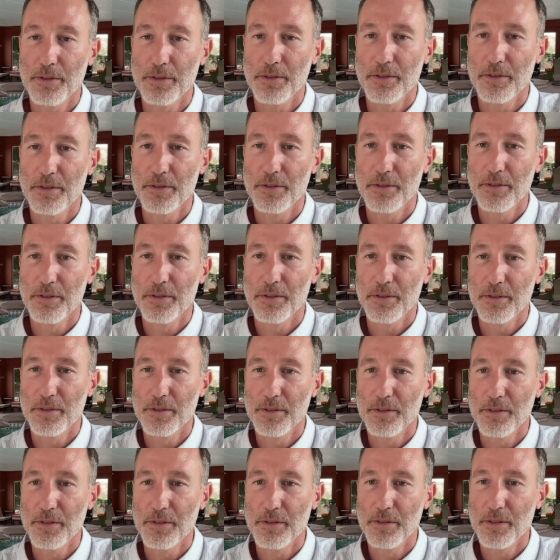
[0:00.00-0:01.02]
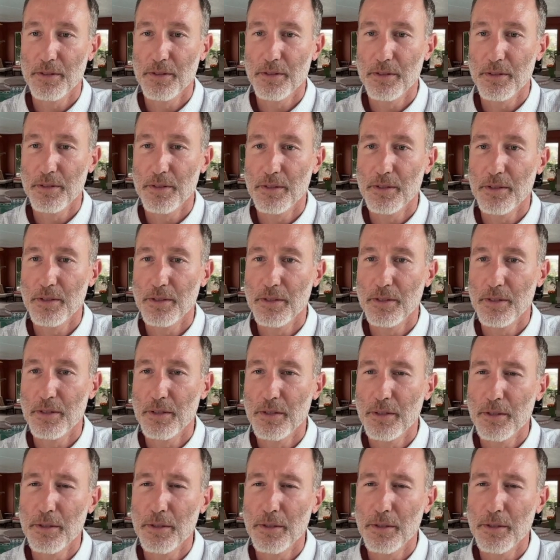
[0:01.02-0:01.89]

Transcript: (no one is talking)